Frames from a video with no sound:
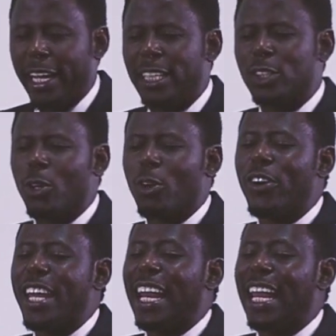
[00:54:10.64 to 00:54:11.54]
It's going to
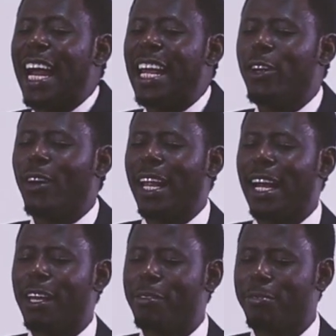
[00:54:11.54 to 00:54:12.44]
realign your
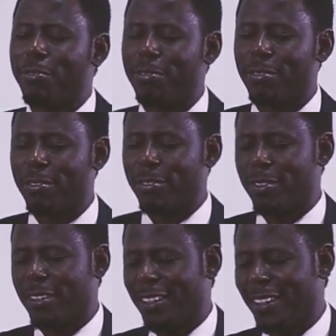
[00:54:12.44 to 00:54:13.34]
life
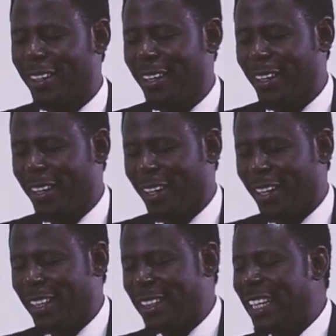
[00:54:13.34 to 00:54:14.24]

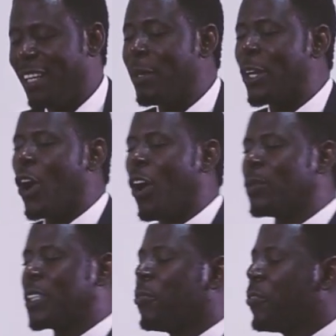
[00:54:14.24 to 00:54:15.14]
till it
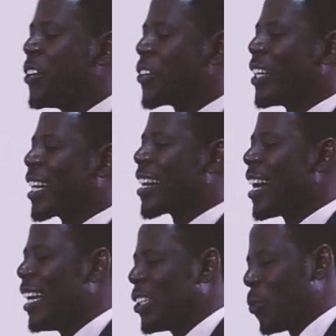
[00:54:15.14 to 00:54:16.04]
becomes the vision
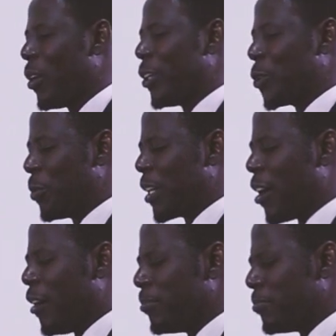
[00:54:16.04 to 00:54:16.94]
Christ wanted to
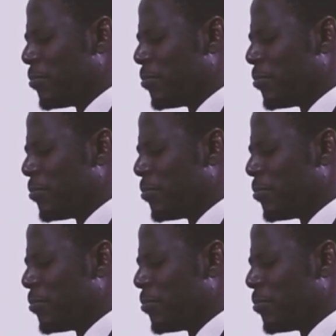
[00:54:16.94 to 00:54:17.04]
become.